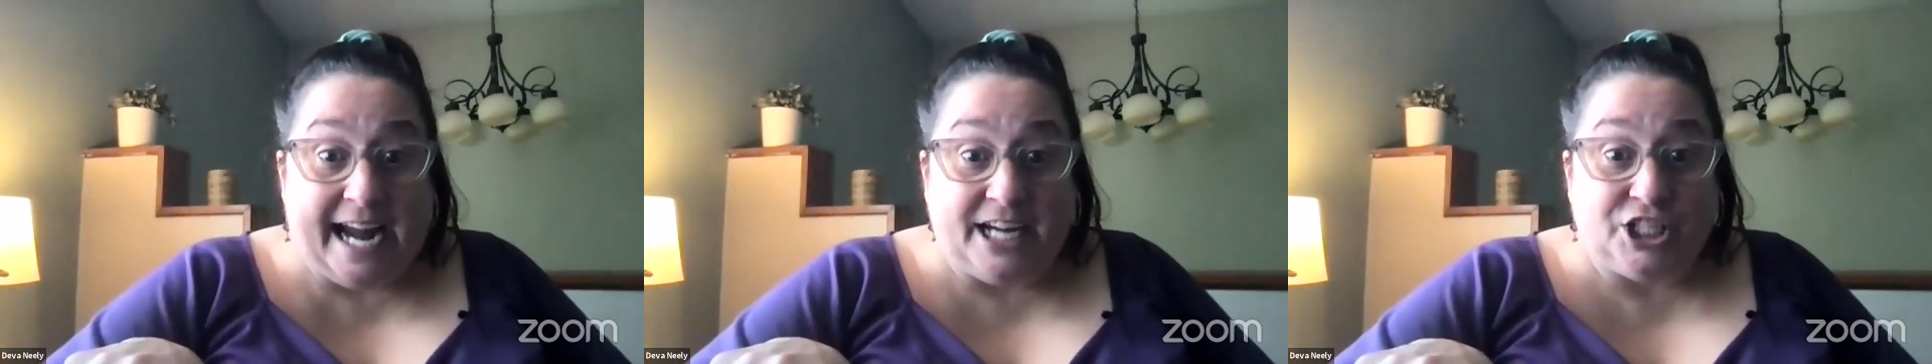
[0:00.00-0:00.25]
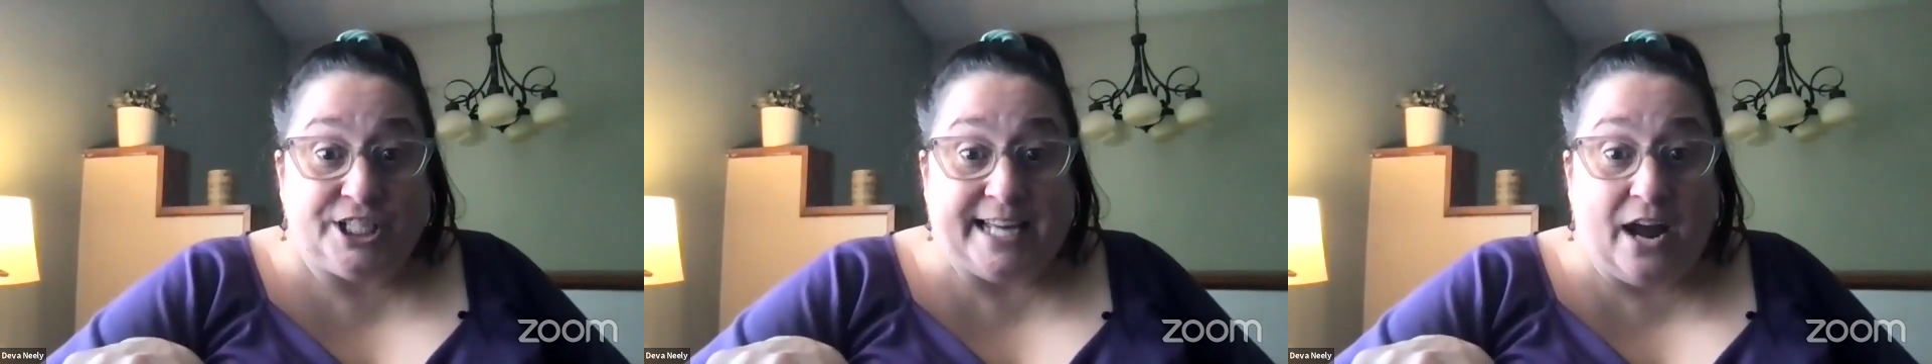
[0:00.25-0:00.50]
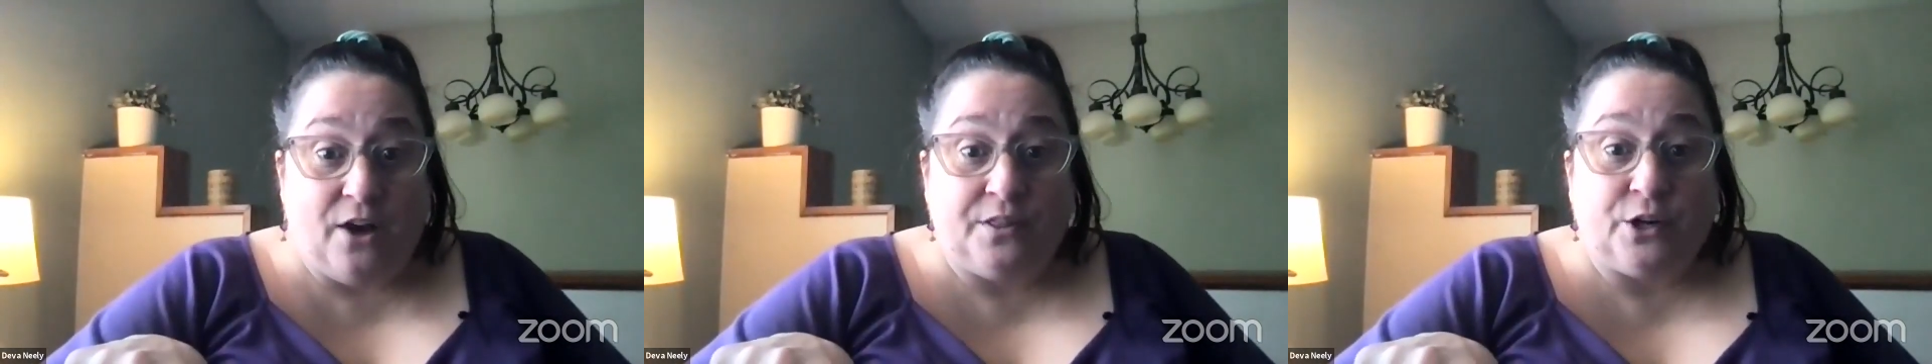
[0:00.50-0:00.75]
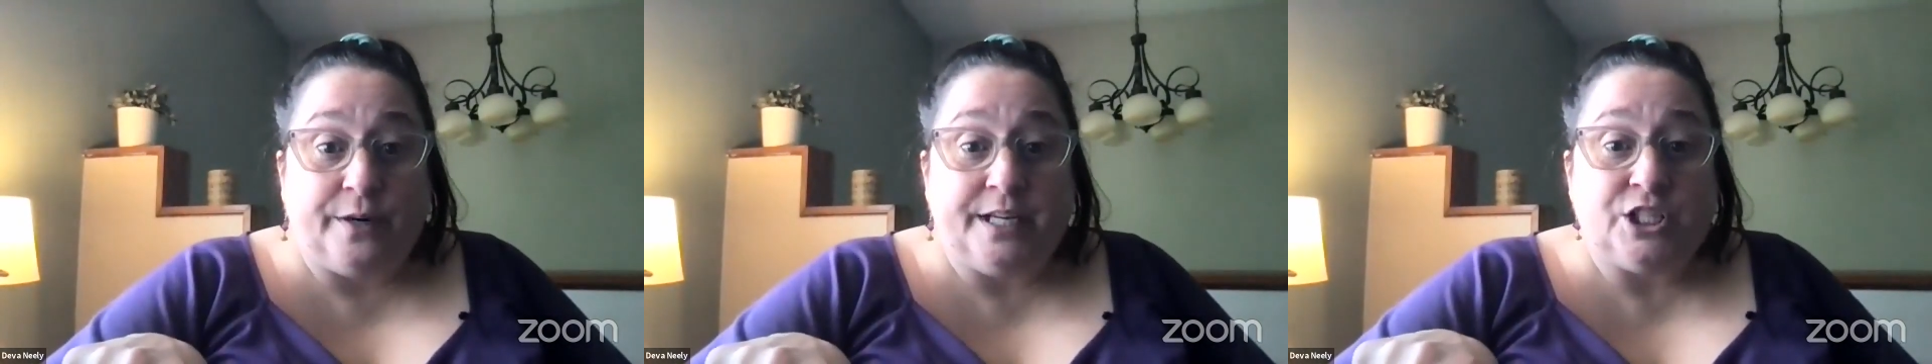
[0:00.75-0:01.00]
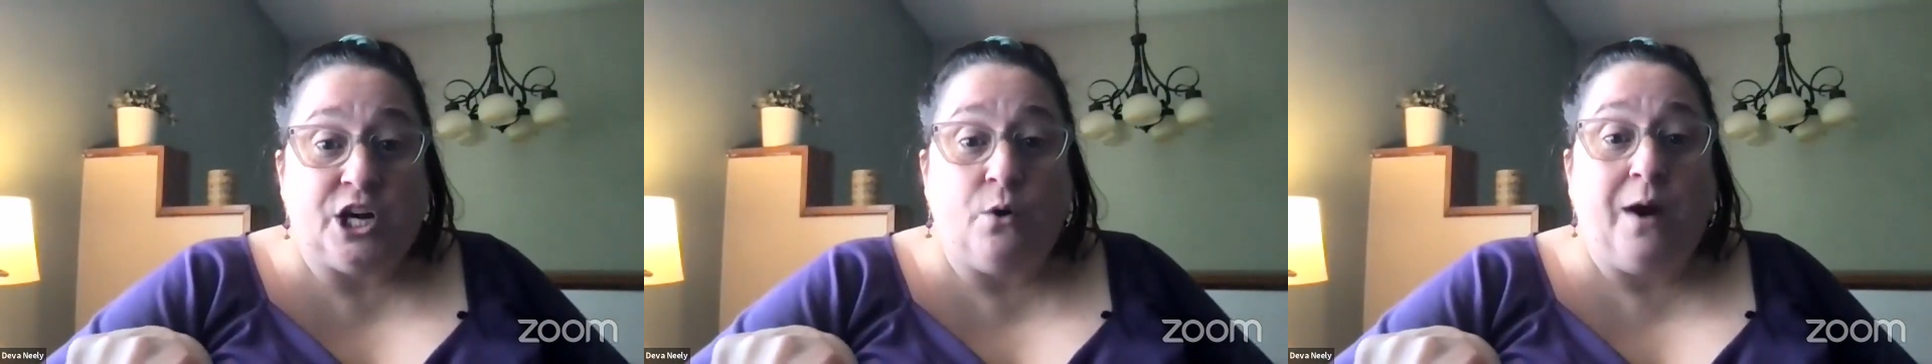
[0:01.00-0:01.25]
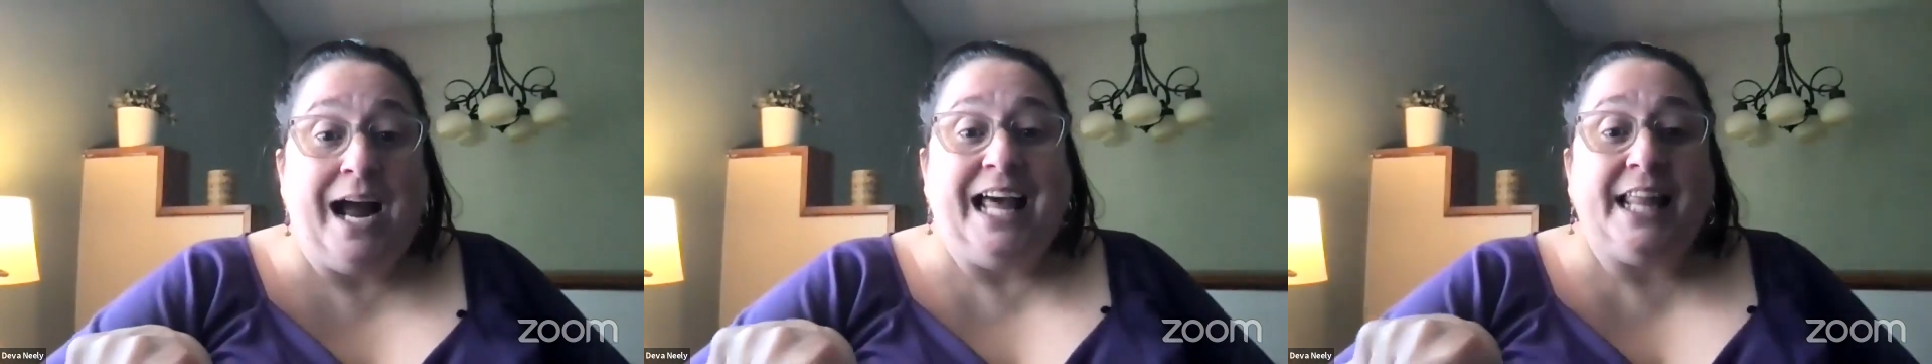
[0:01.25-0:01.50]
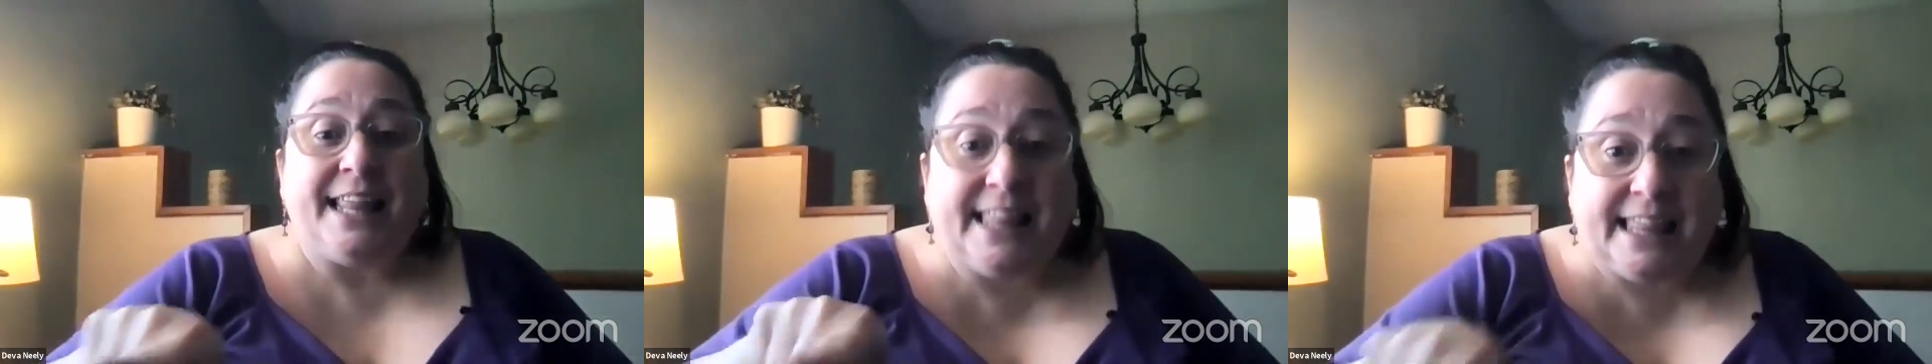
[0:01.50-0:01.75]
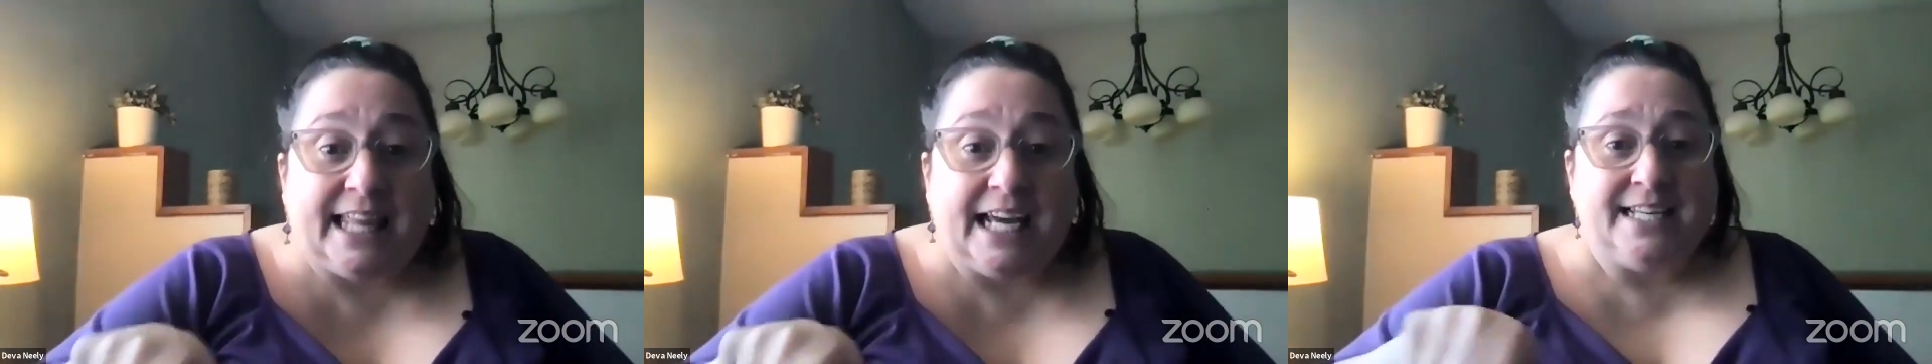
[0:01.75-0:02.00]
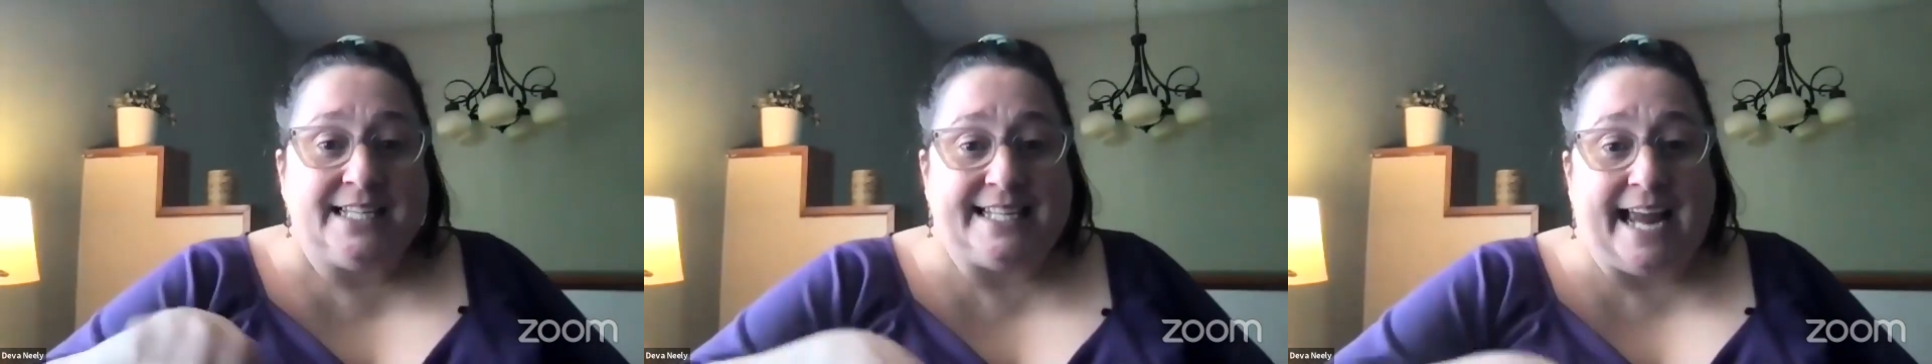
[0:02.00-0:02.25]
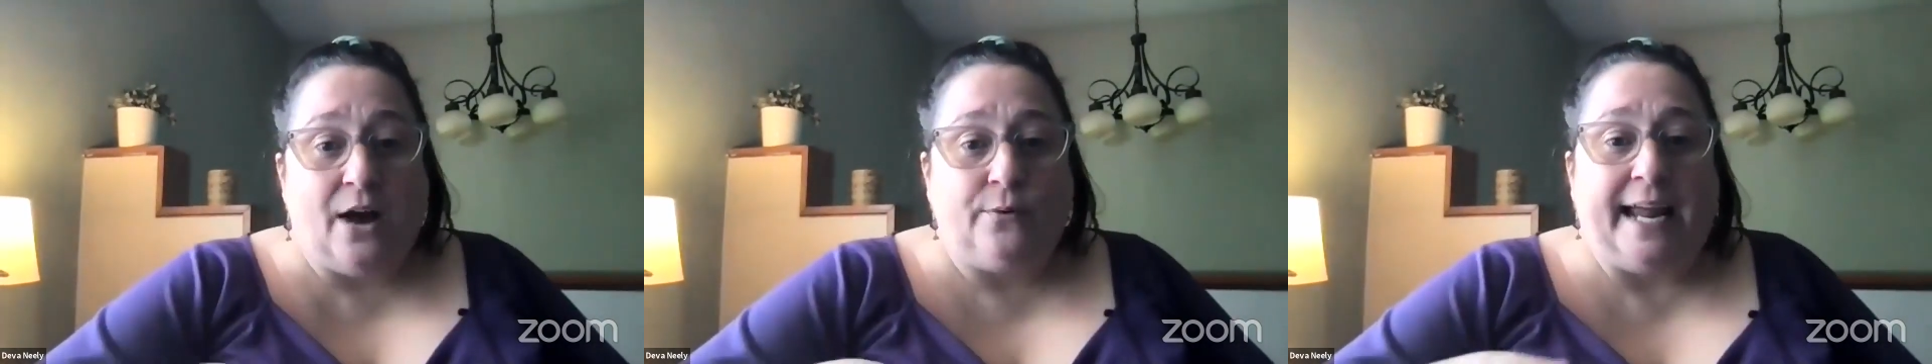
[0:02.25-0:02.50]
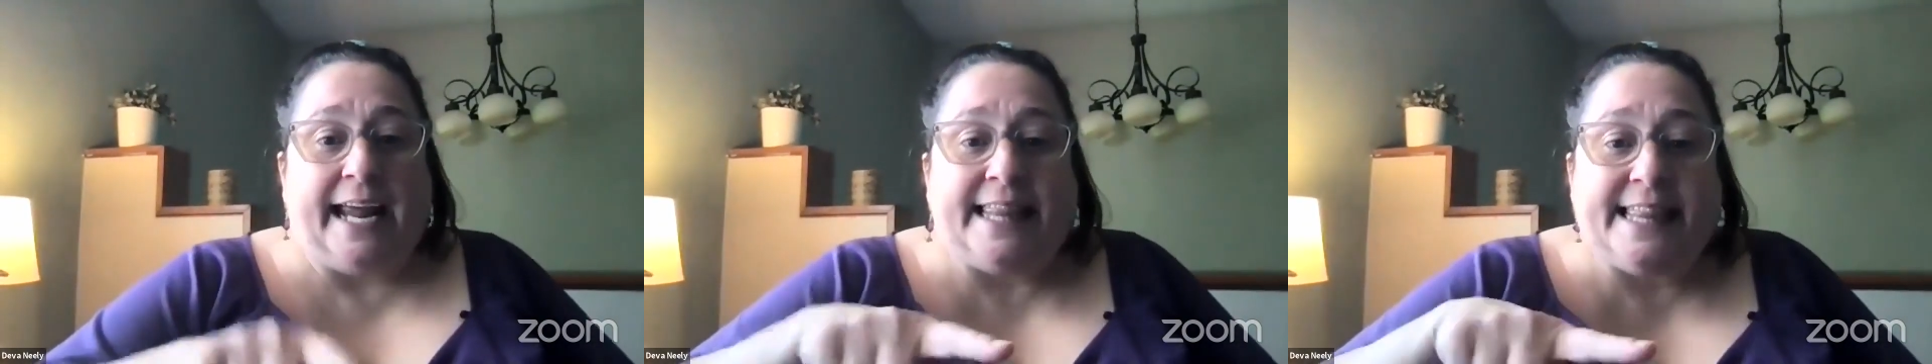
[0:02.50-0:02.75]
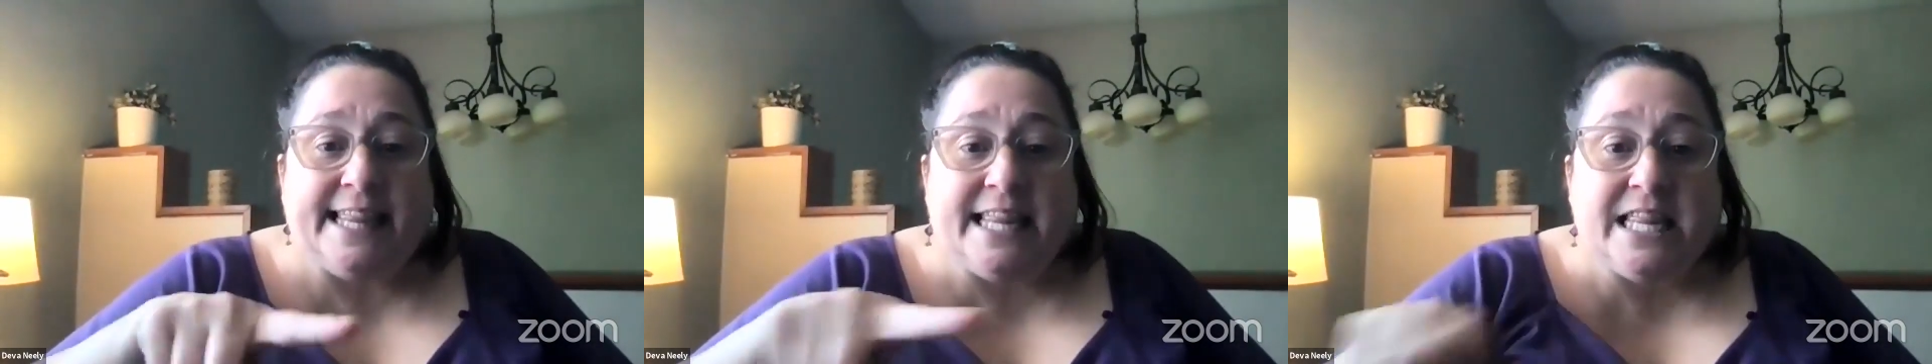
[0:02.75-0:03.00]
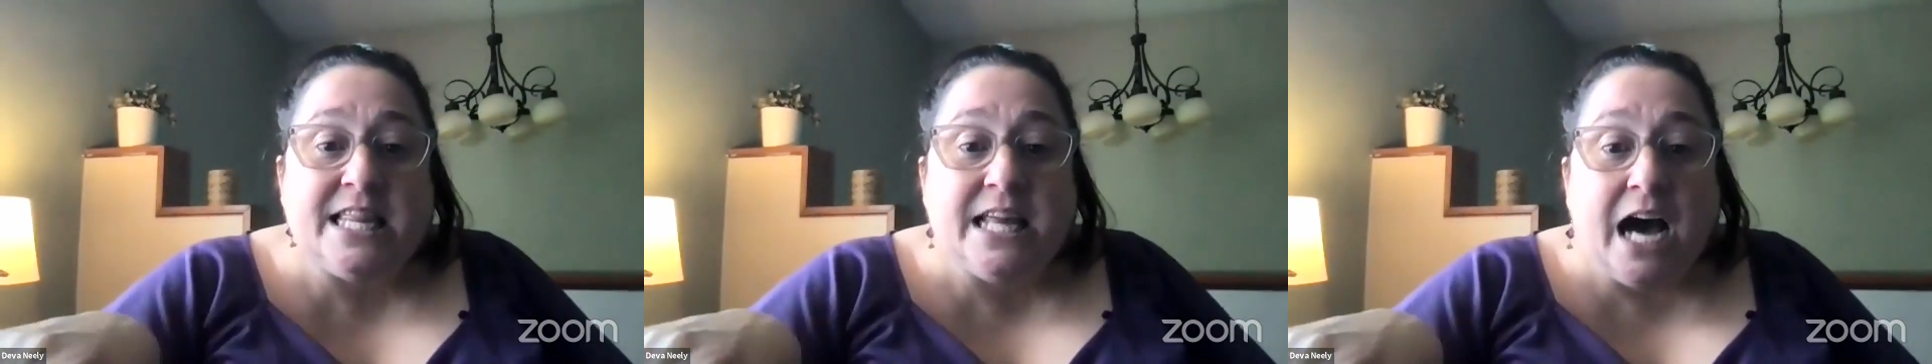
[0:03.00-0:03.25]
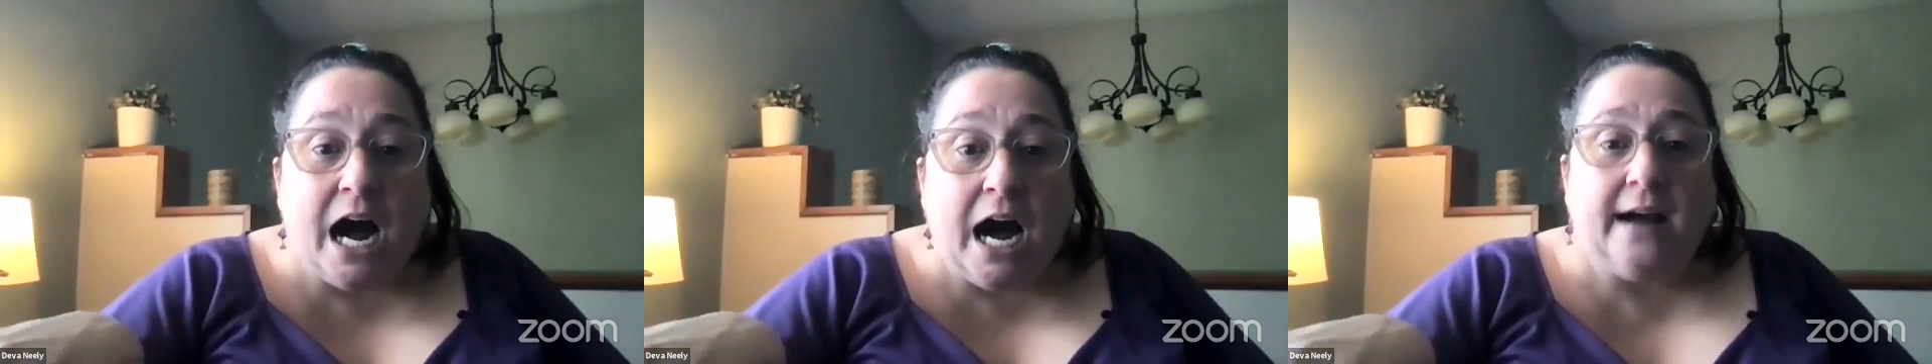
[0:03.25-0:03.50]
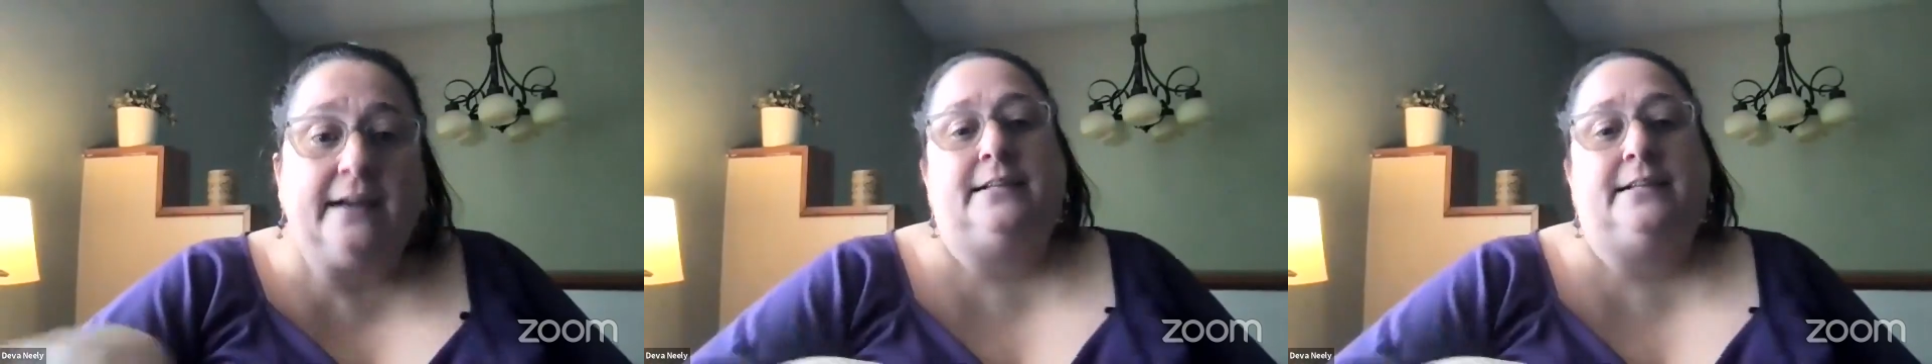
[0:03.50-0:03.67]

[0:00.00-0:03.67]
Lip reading: a th sound. There is no sound like the